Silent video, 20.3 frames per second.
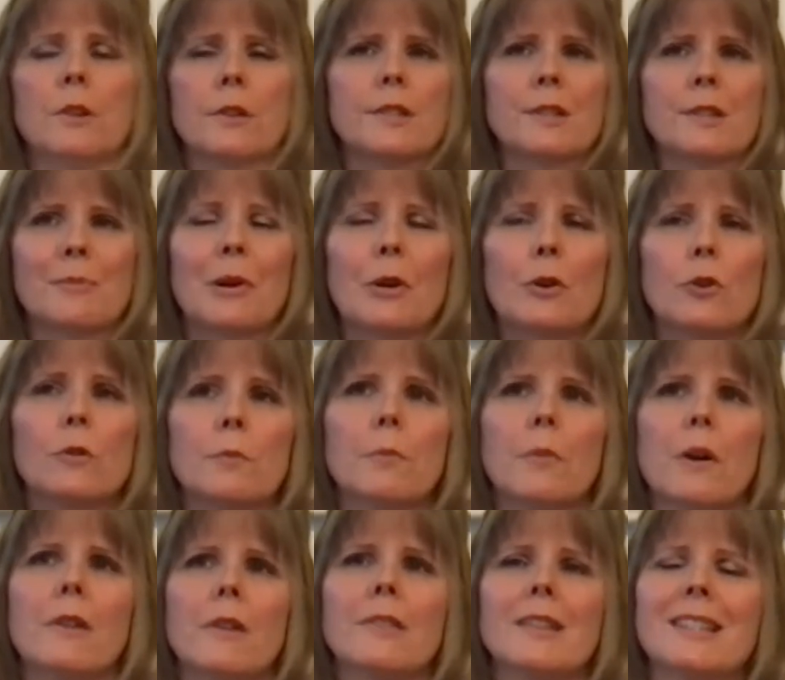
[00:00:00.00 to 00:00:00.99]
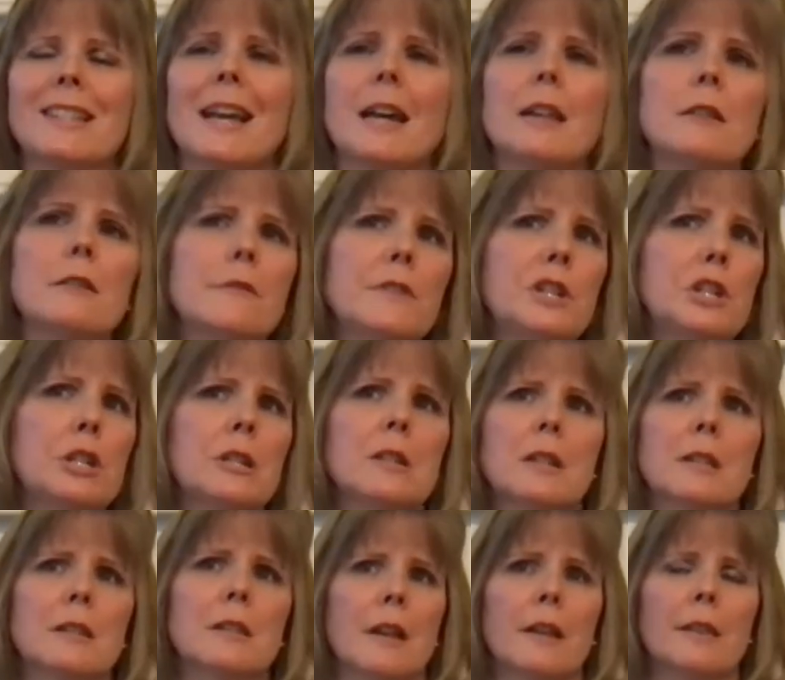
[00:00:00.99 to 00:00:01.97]
a poem on the
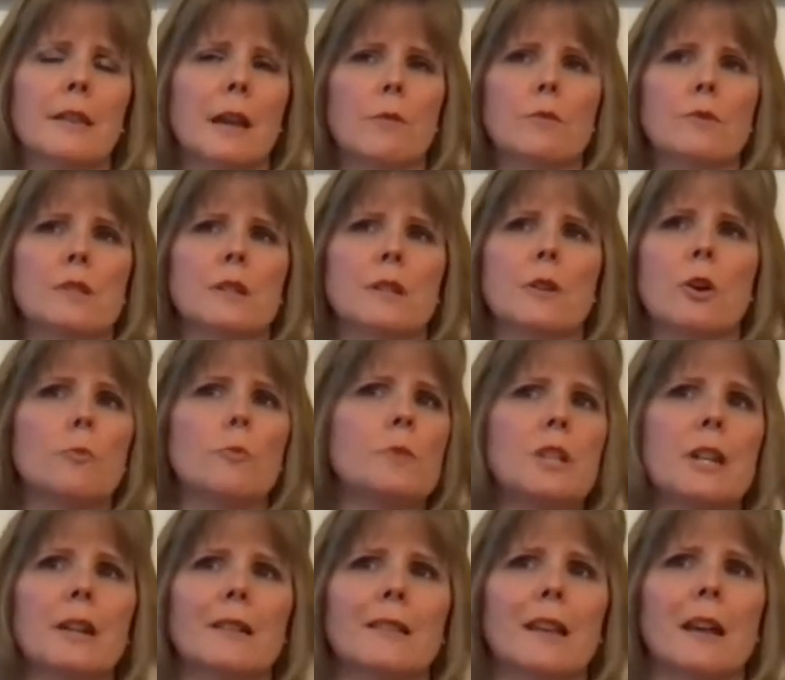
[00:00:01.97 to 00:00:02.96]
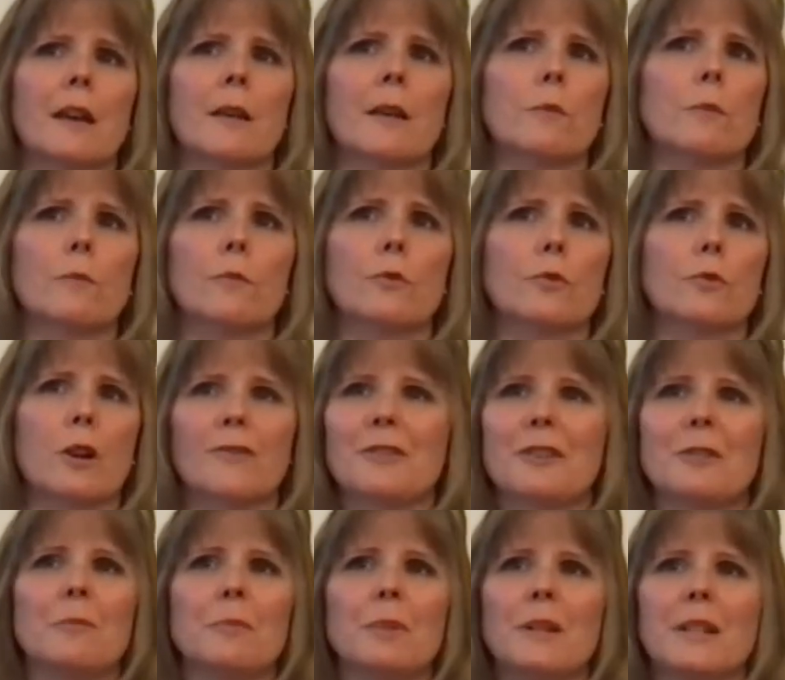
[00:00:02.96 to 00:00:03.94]
television, and that was an object that would
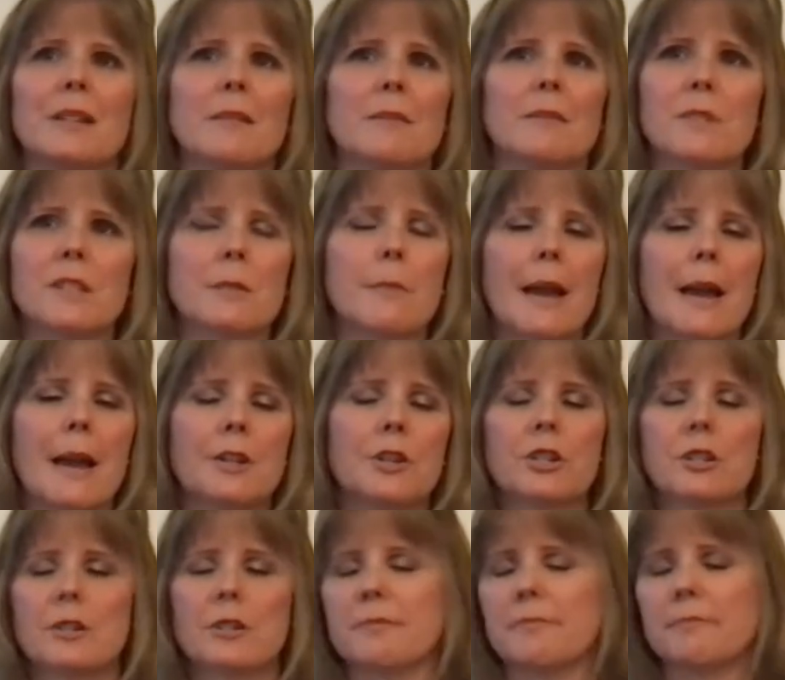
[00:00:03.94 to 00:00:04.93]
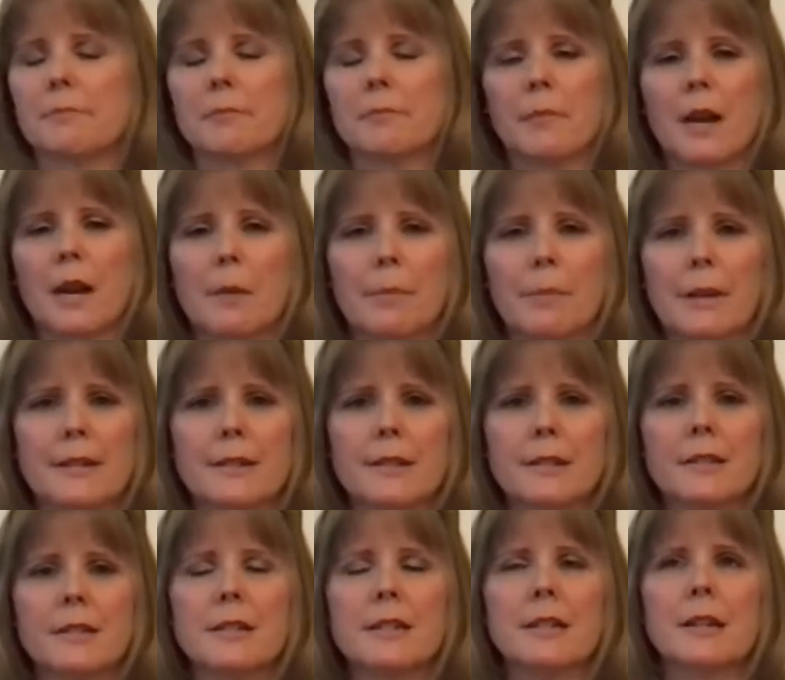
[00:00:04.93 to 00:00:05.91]
often be smashed,
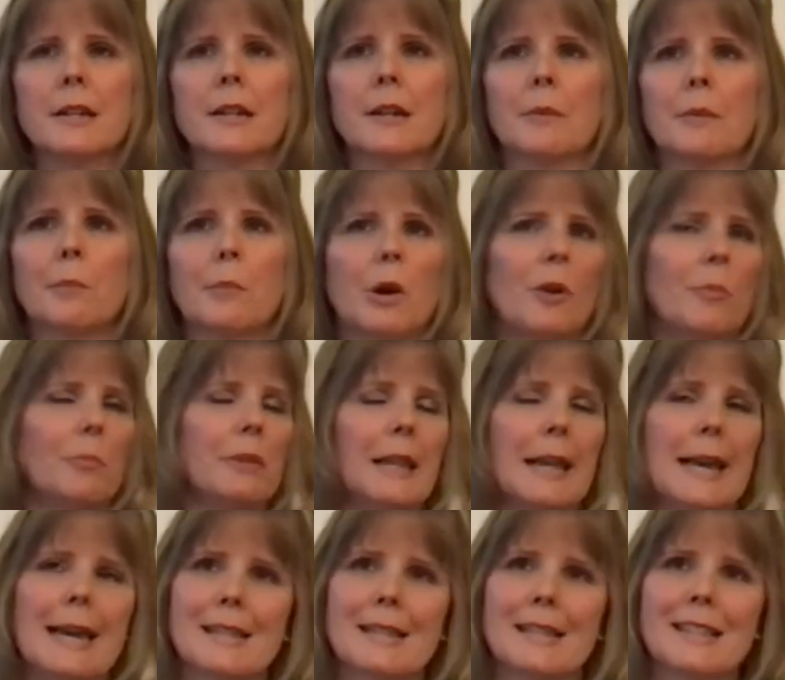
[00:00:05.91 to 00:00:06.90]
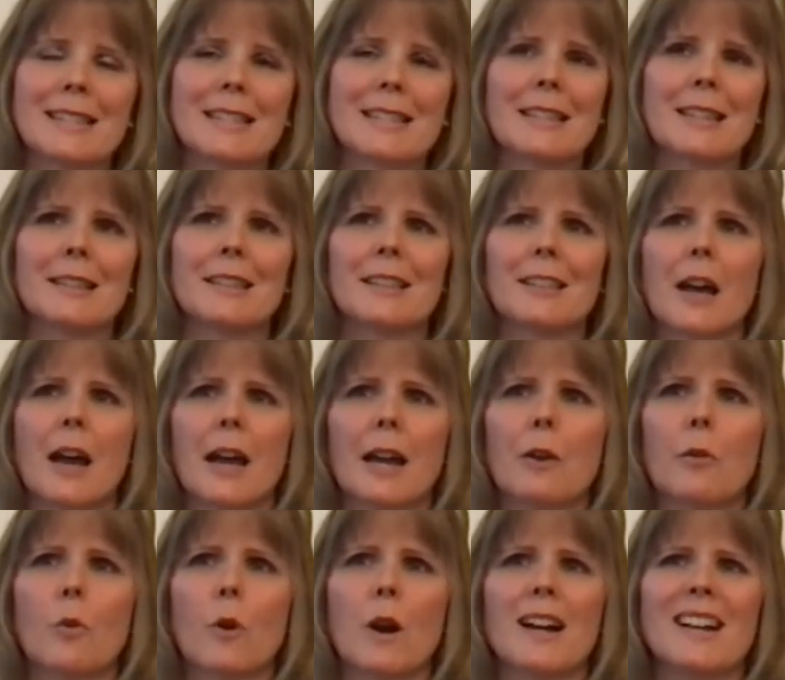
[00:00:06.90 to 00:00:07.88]
upended, pot plants,
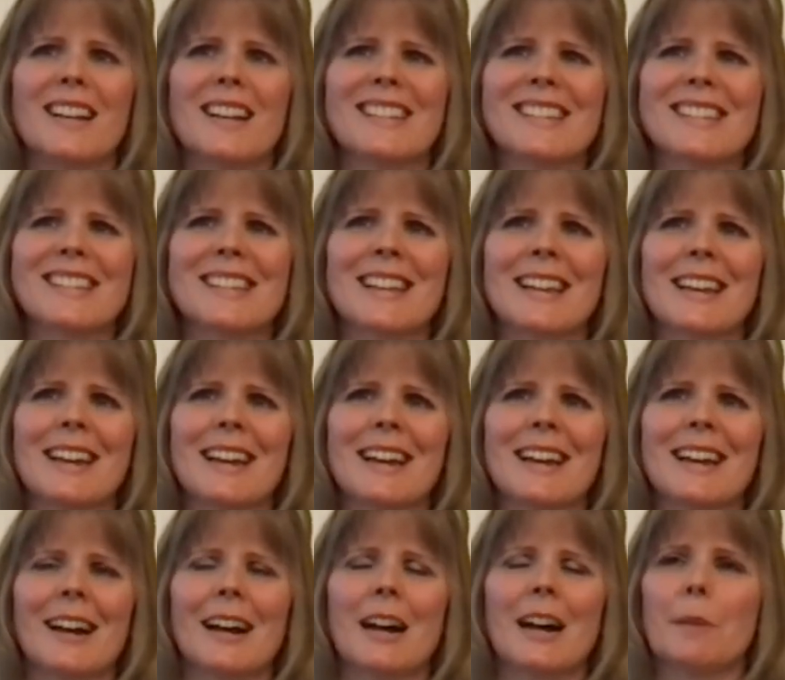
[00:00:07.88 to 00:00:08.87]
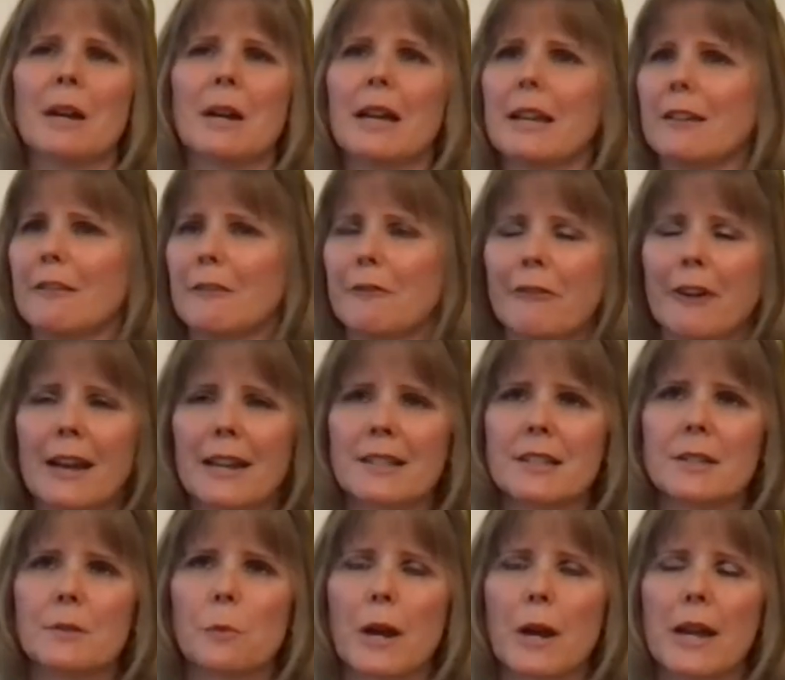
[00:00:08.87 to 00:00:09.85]
likewise. In
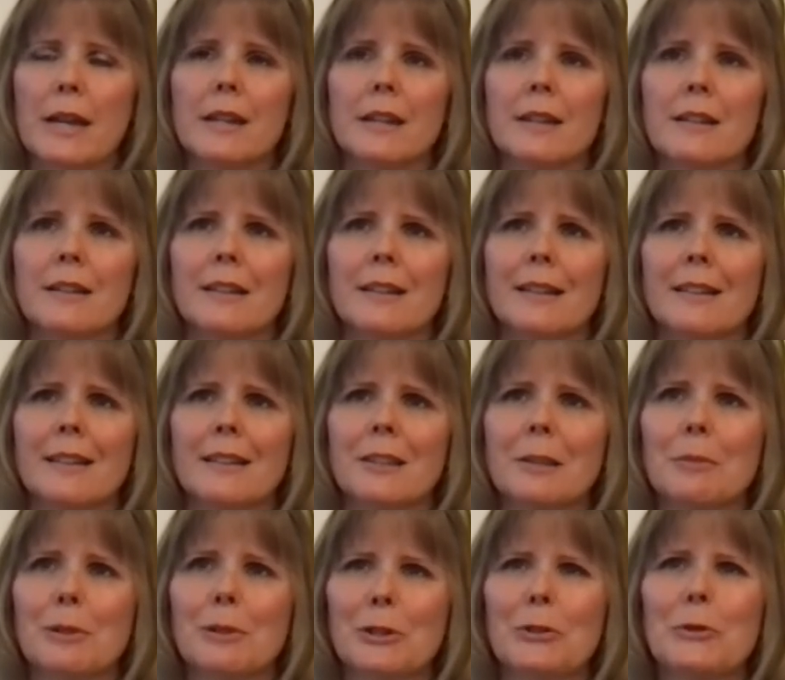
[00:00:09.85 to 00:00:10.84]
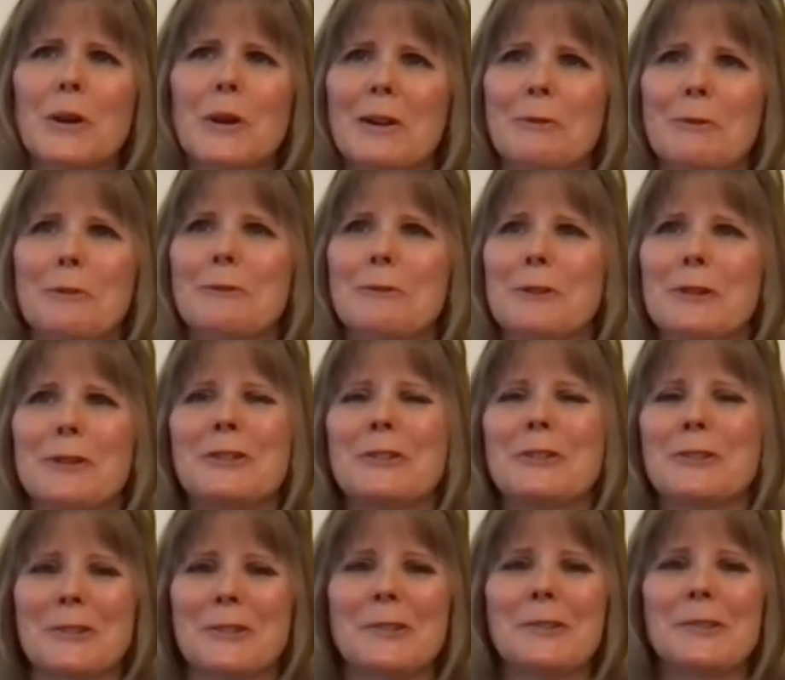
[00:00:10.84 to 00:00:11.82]
fact, in Waking in the Blue, I refer
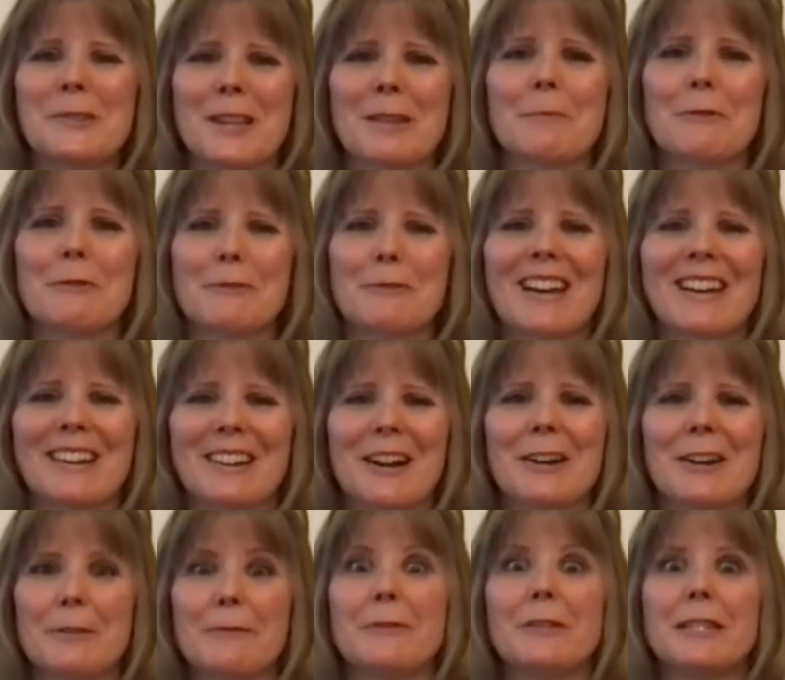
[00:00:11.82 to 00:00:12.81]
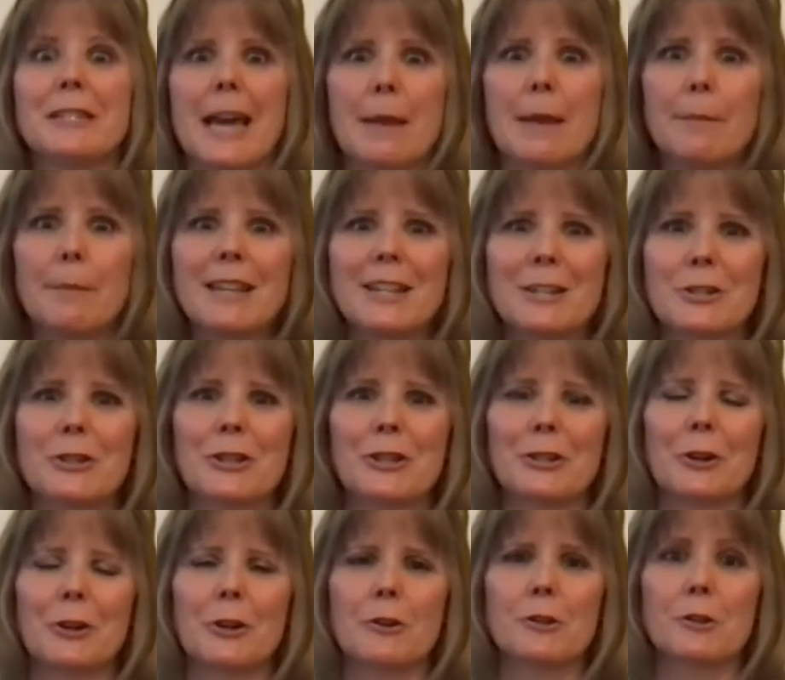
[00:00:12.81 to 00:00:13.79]
to some of that kind of damage
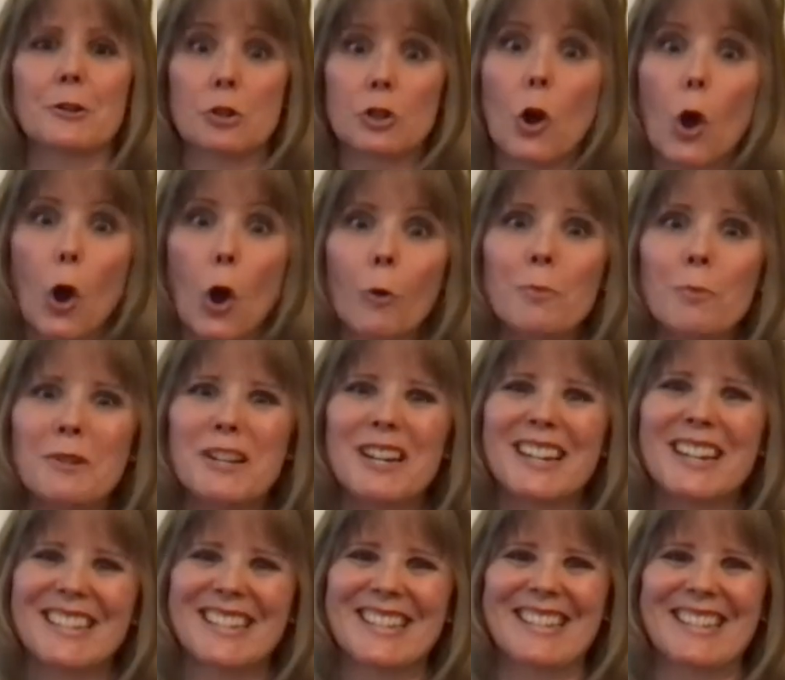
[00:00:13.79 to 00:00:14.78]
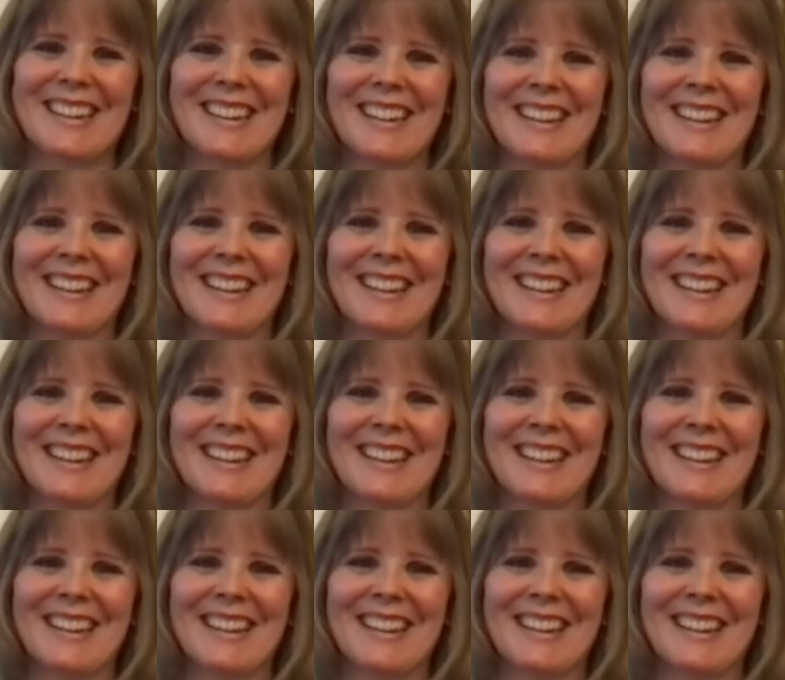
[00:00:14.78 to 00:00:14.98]
that goes onto objects